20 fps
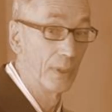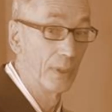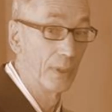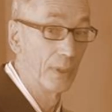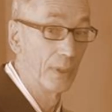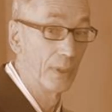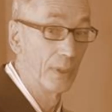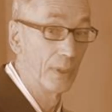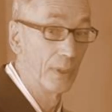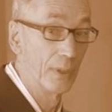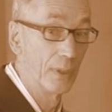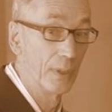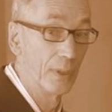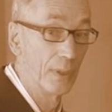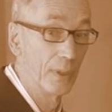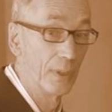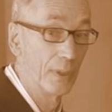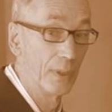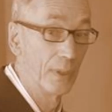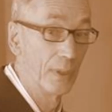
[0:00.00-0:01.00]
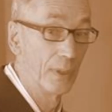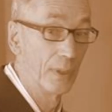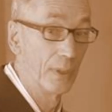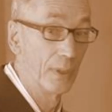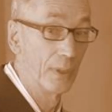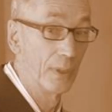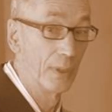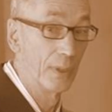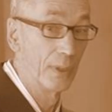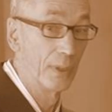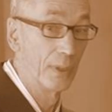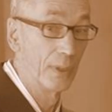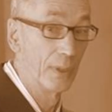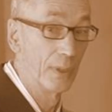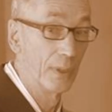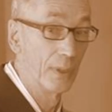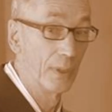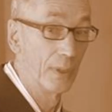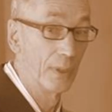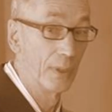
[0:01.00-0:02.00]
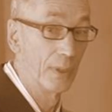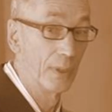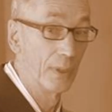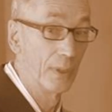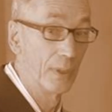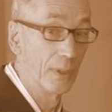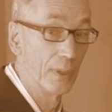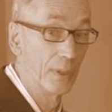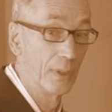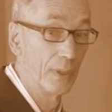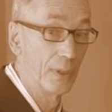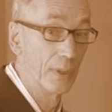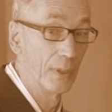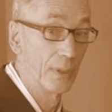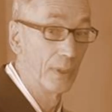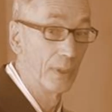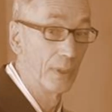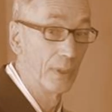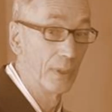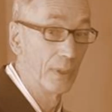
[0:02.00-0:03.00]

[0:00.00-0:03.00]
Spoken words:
Nobody speaks.